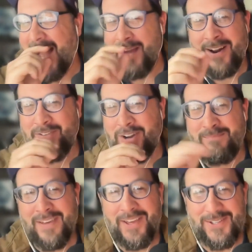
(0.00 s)
I mean, I've got a
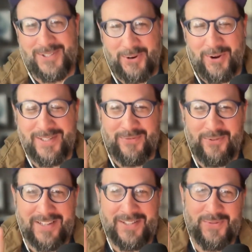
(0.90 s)
million stories of
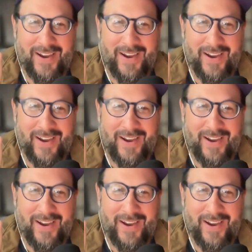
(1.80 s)
reasons